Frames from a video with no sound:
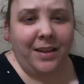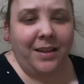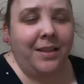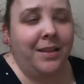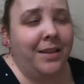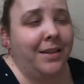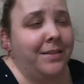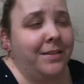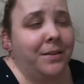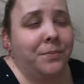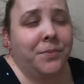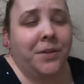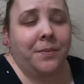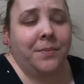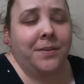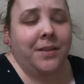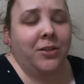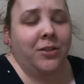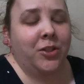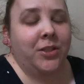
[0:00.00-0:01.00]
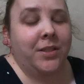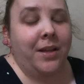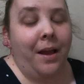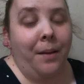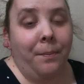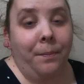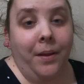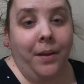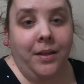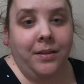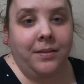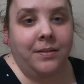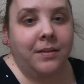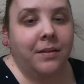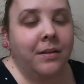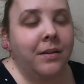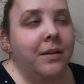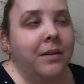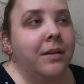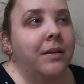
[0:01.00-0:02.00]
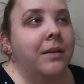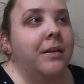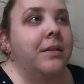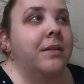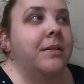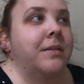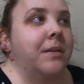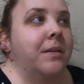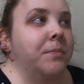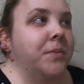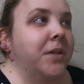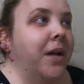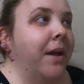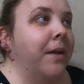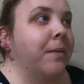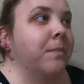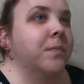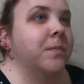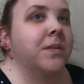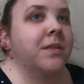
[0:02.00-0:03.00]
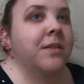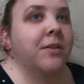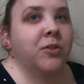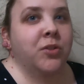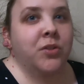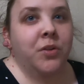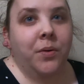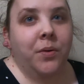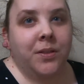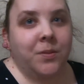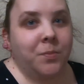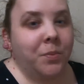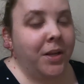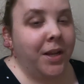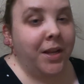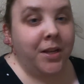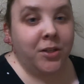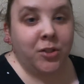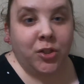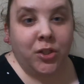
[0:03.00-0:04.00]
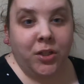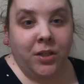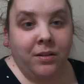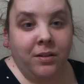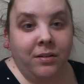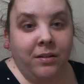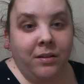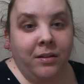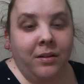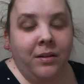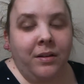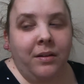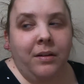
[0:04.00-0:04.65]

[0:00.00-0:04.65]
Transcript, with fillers: He thinks sometimes that just happens. Sometimes there's no explanation.